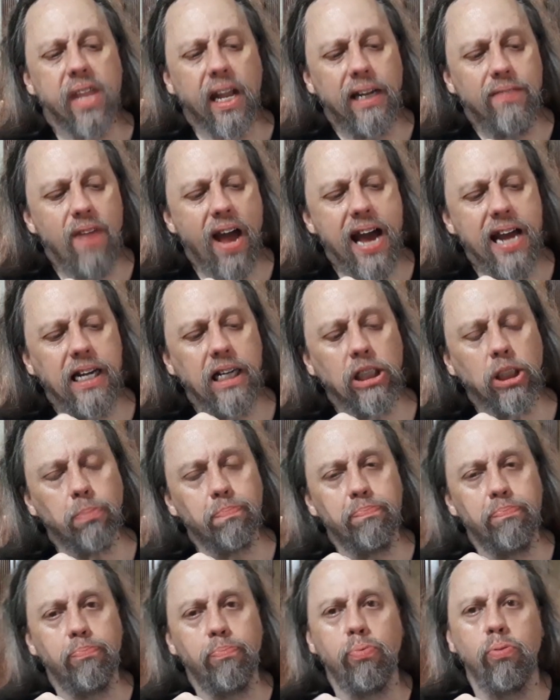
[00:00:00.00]
That is
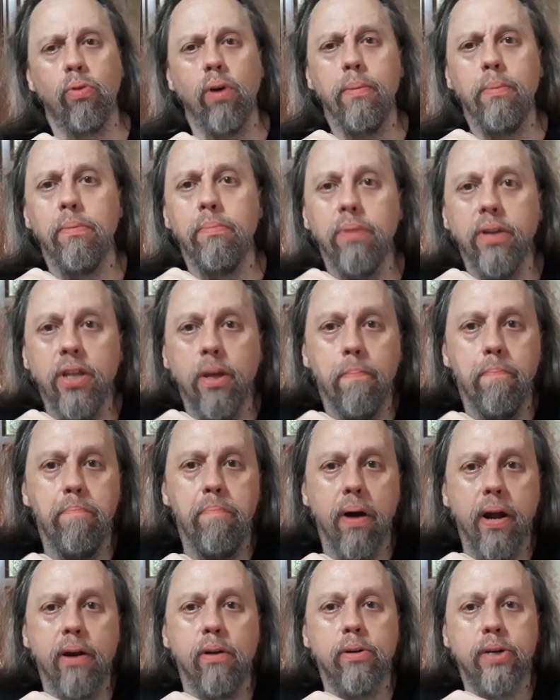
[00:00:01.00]
probably the
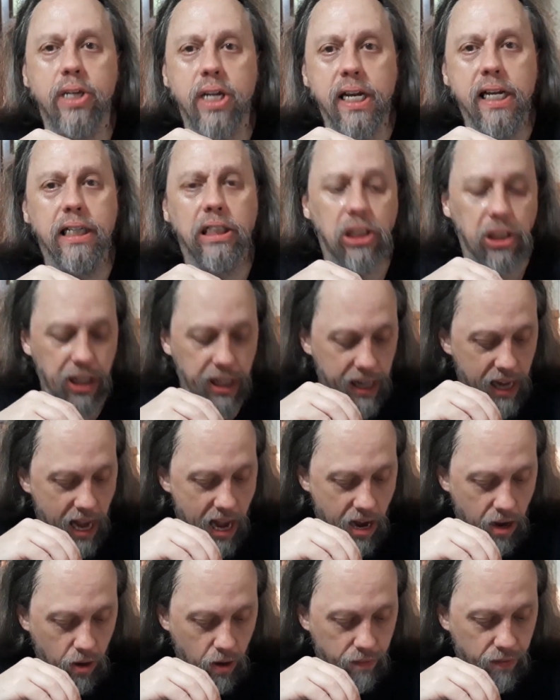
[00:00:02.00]
better tasting
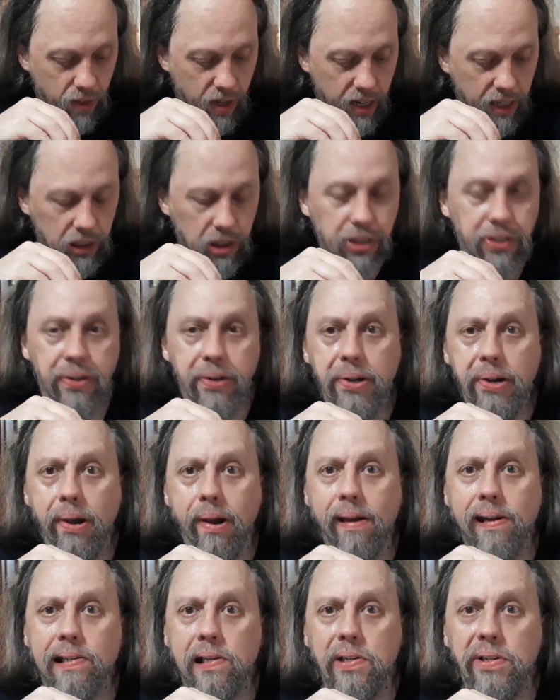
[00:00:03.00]
out of these
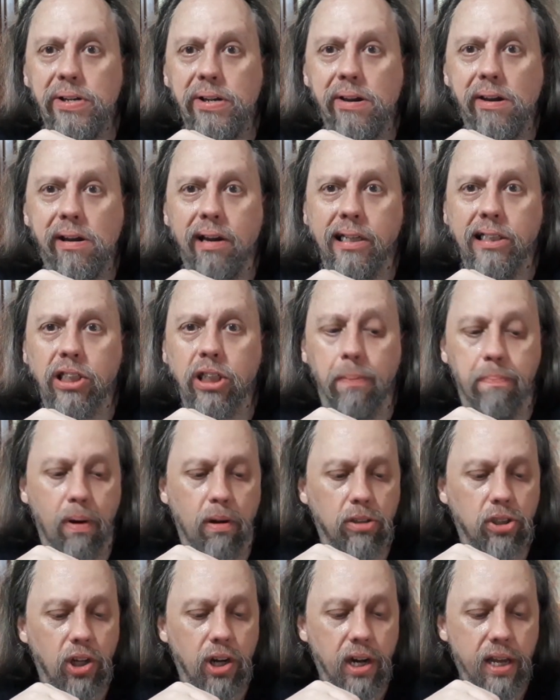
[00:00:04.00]

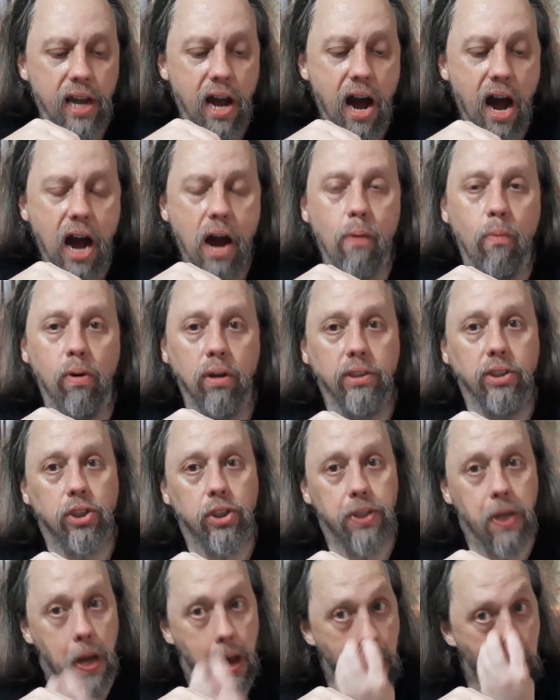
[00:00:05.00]
supposedly hot
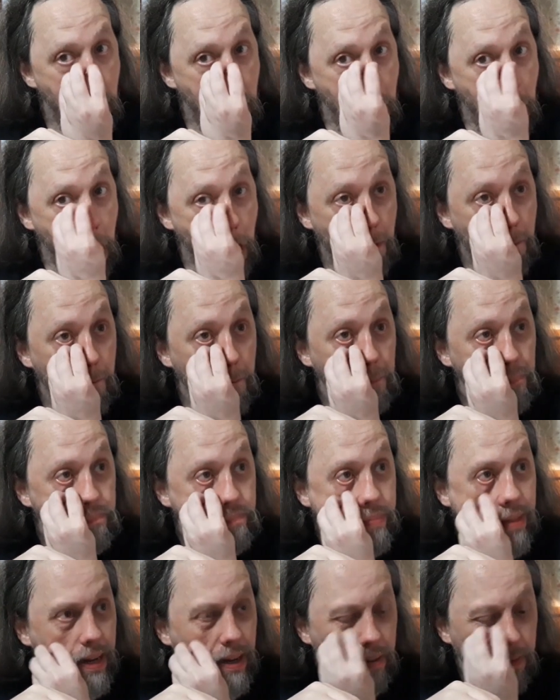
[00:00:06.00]
ones.
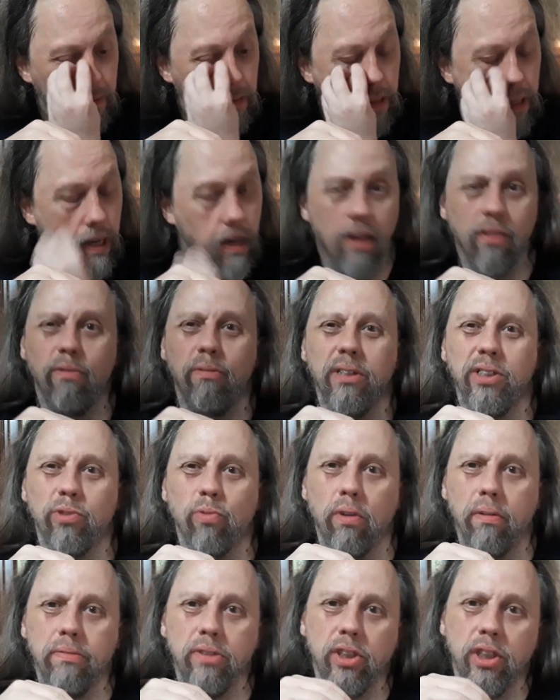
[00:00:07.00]
The other ones
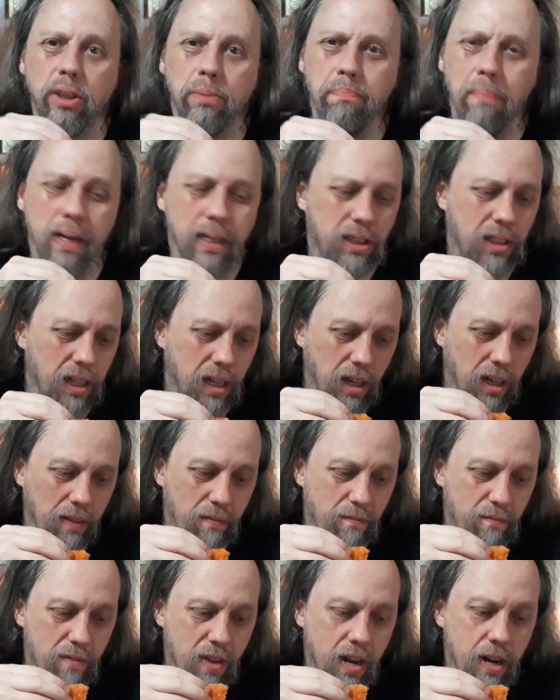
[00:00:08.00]
were just basically
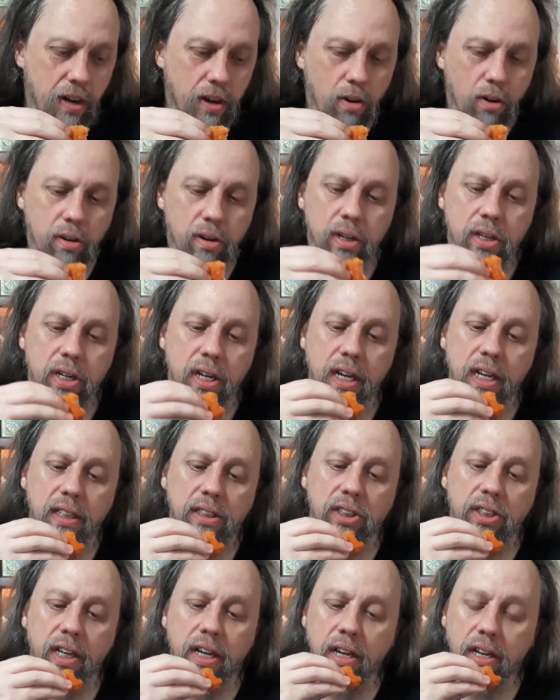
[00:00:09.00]
vinegar
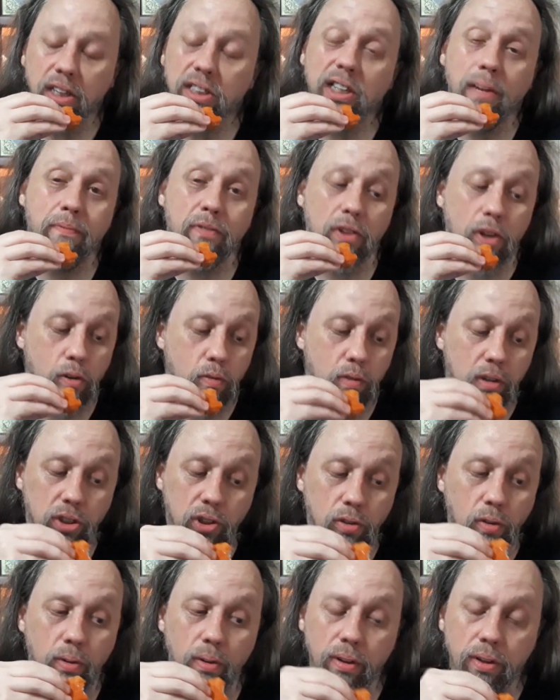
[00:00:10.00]
tasting, except for the
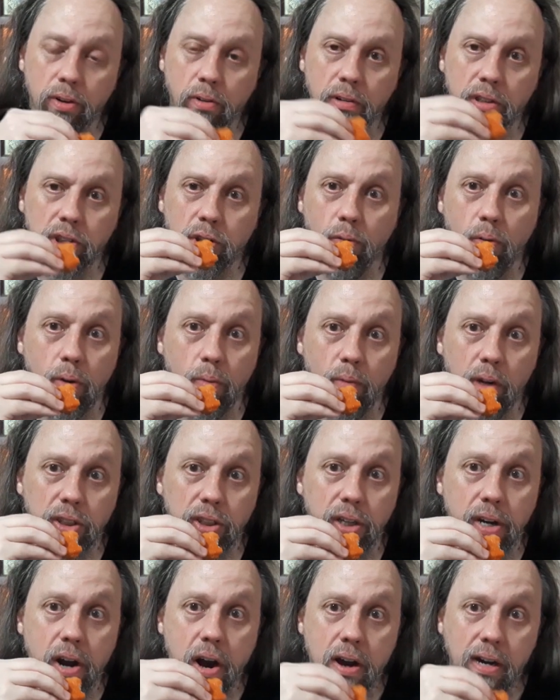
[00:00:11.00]
crystal. The crystal one
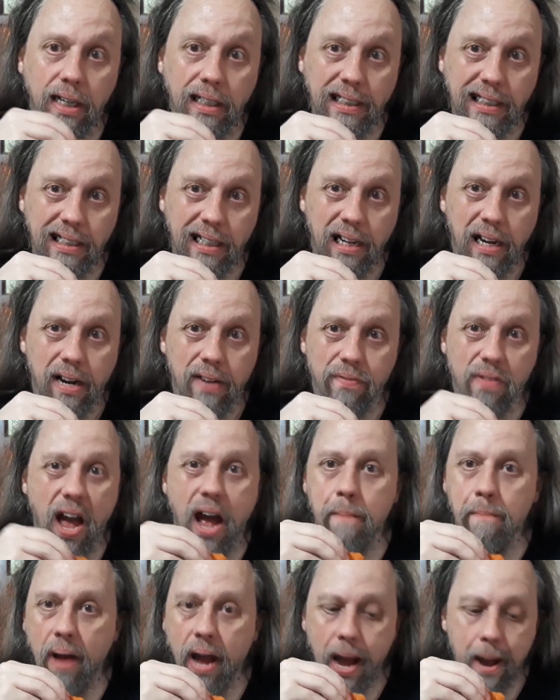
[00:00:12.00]
wasn't
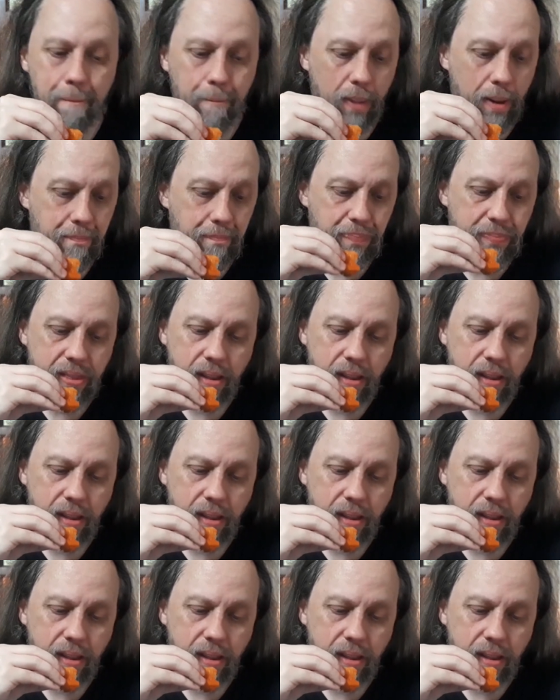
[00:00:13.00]
that bad, but